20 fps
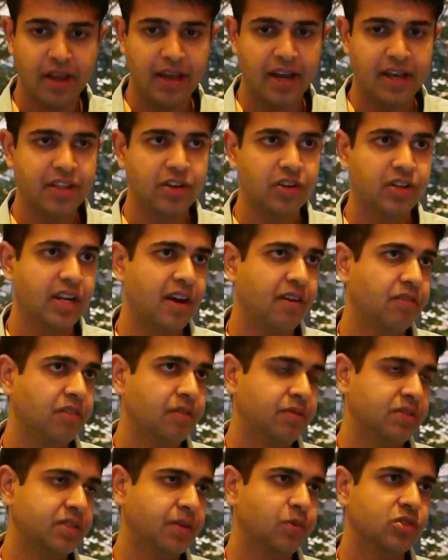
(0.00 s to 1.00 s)
And then you can have
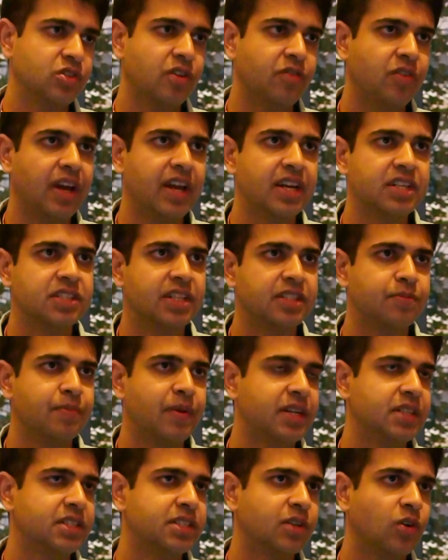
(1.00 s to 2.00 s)
suppose you have an agent that's
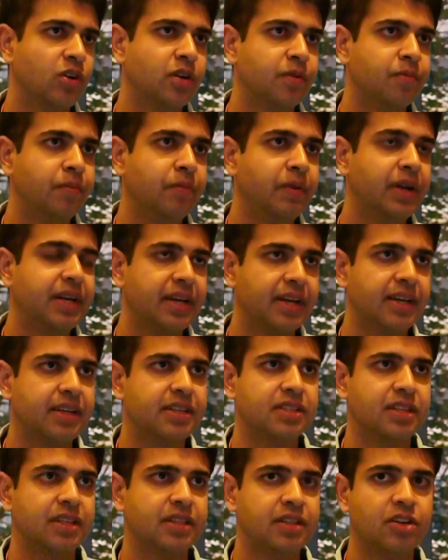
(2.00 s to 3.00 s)
managing all your
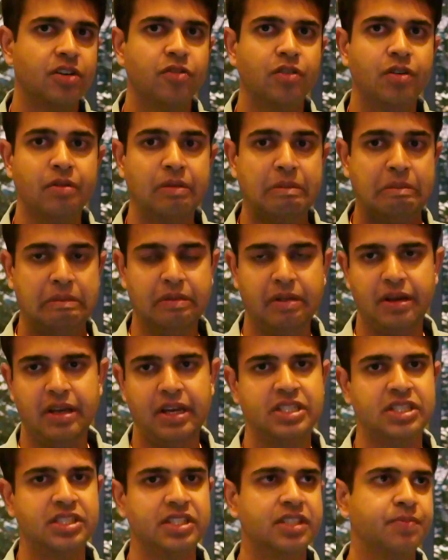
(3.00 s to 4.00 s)
meetings, and you have an
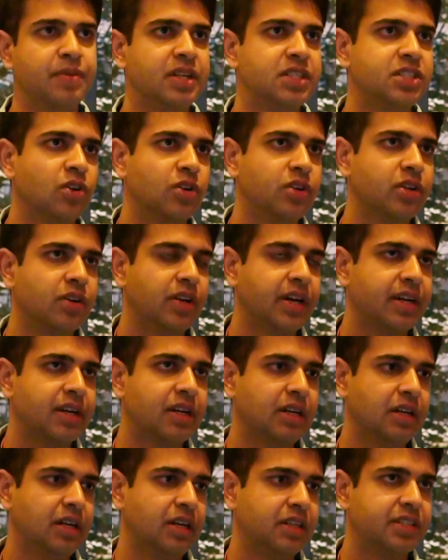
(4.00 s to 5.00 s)
agent that's managing all your like
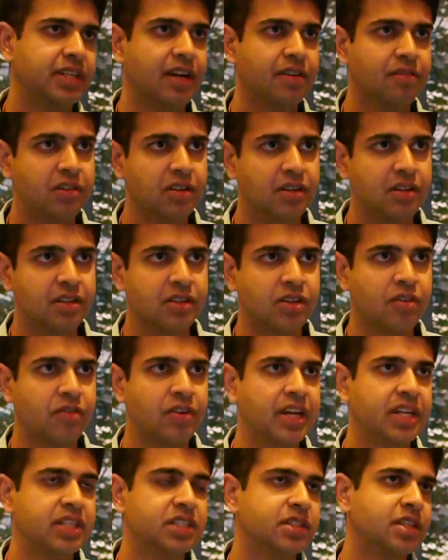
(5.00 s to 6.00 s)
travel. You have
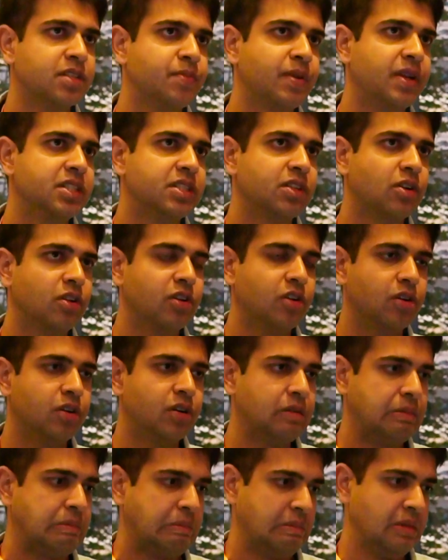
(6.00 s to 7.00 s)
an agent that's managing all
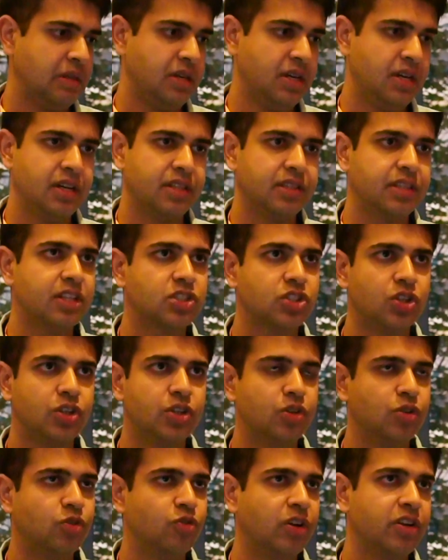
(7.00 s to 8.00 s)
your things to
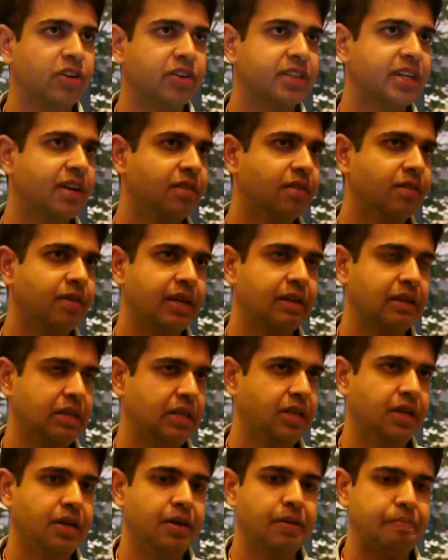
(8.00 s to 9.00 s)
do while you're like
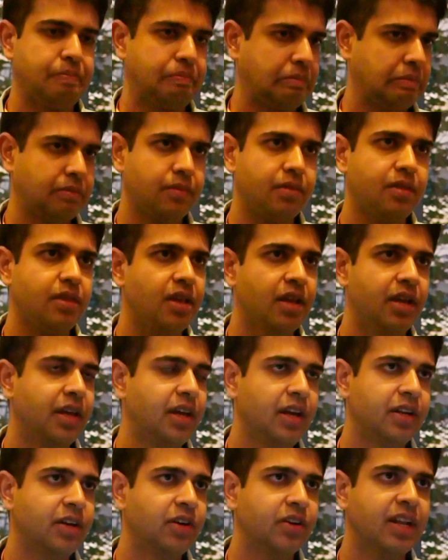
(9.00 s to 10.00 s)

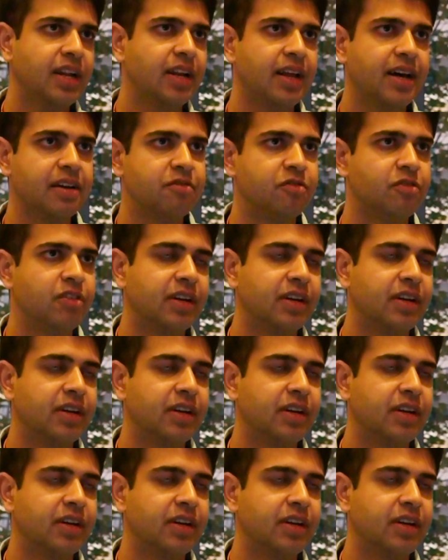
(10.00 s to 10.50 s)
in your daily life.